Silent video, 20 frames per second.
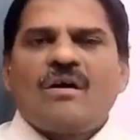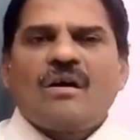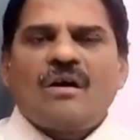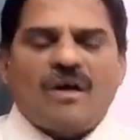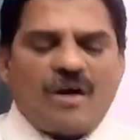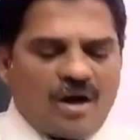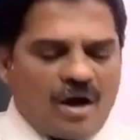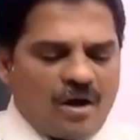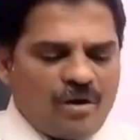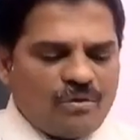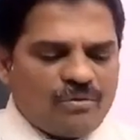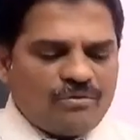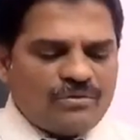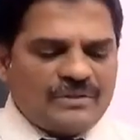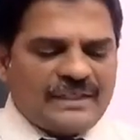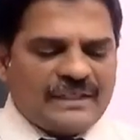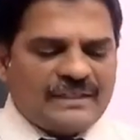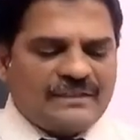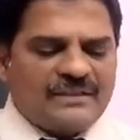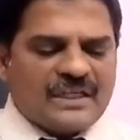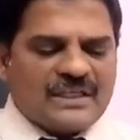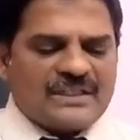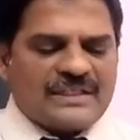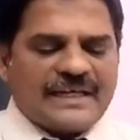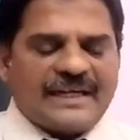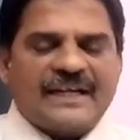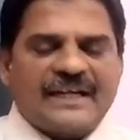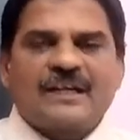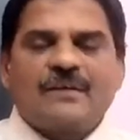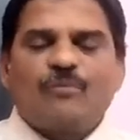How did the
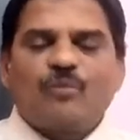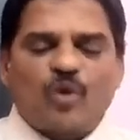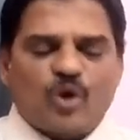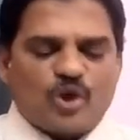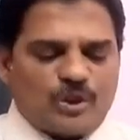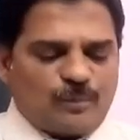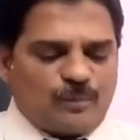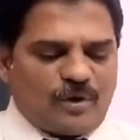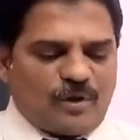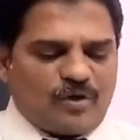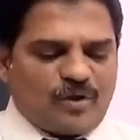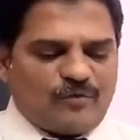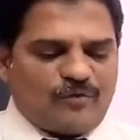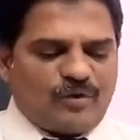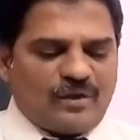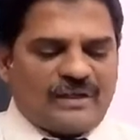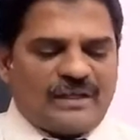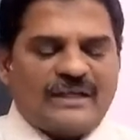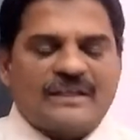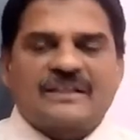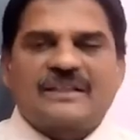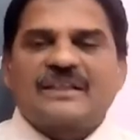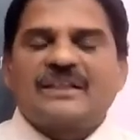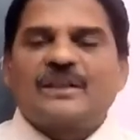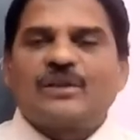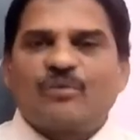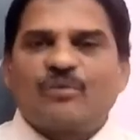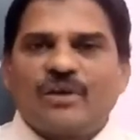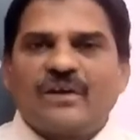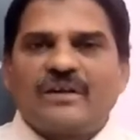second most powerful country in
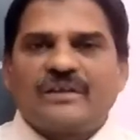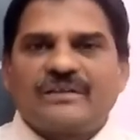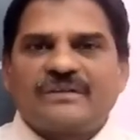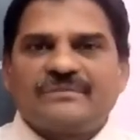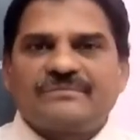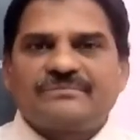the world